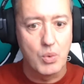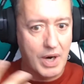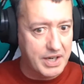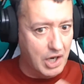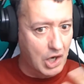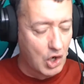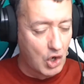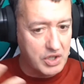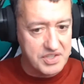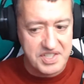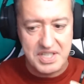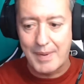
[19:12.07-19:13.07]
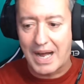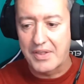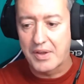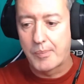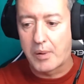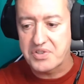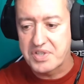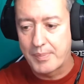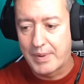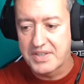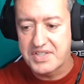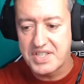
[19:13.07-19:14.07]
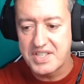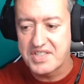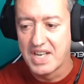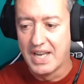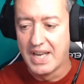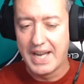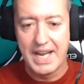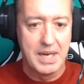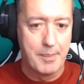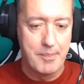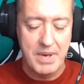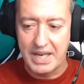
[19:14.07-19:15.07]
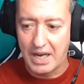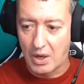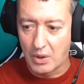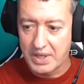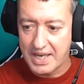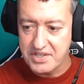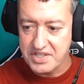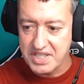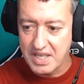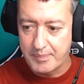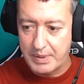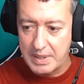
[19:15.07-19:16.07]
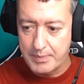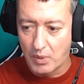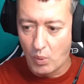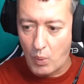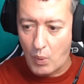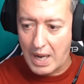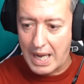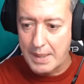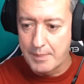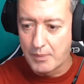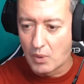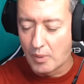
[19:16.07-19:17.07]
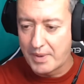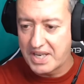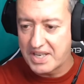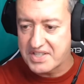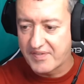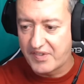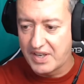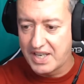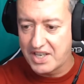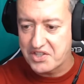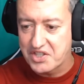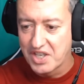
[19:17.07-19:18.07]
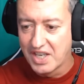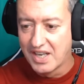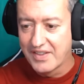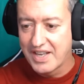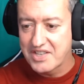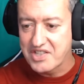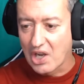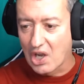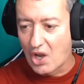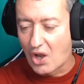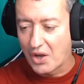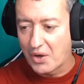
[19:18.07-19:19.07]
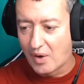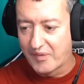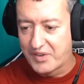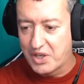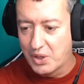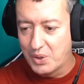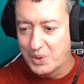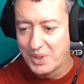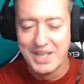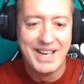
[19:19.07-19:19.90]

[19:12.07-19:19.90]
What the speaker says: We're going to look at some other possibilities in a minute. Okay, just give people 1 more minute to finish. There's a lot of you.